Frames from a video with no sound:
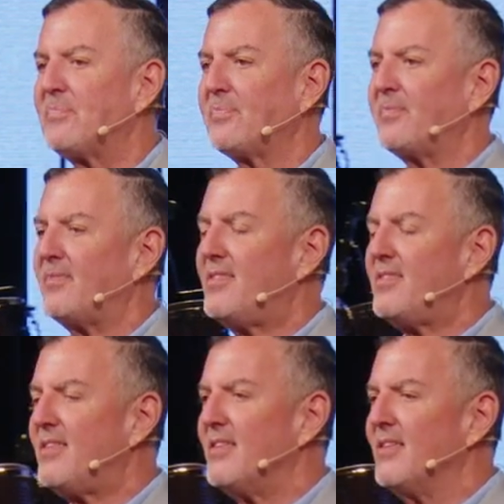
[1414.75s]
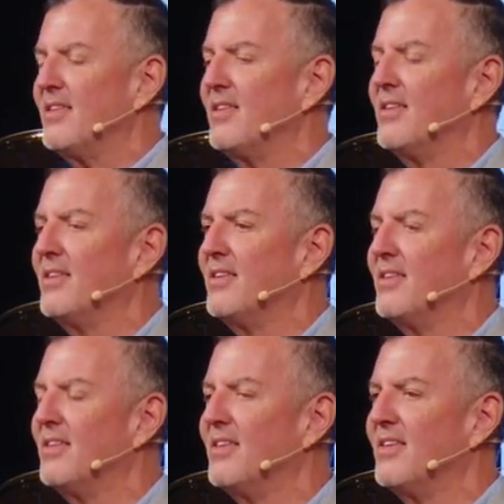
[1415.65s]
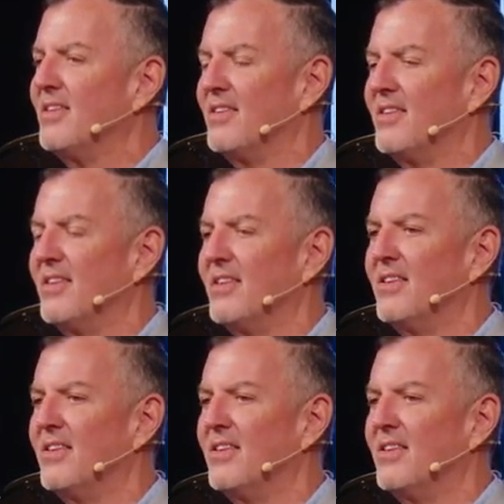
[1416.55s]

Nothing is said.